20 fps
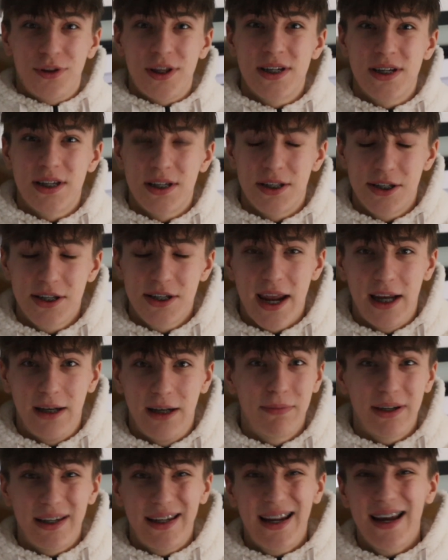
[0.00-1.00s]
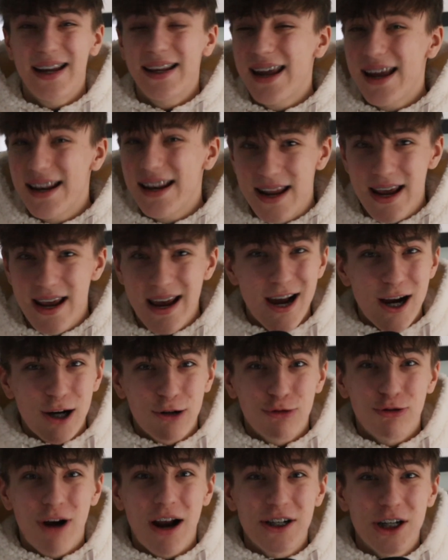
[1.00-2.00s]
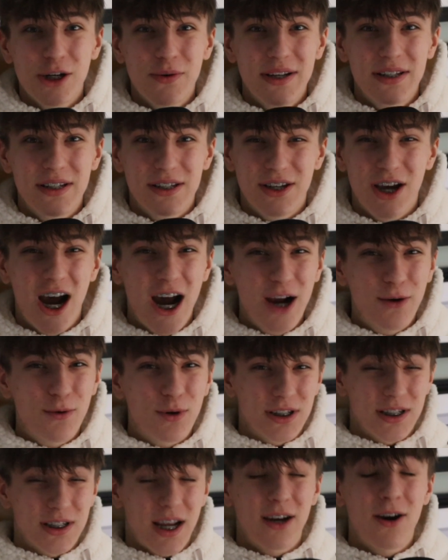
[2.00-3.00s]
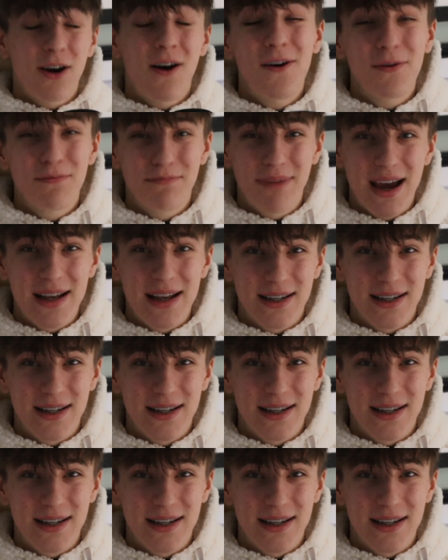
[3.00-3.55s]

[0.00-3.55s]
is insane. But yet again, crash out into turn 1 because I can't bear to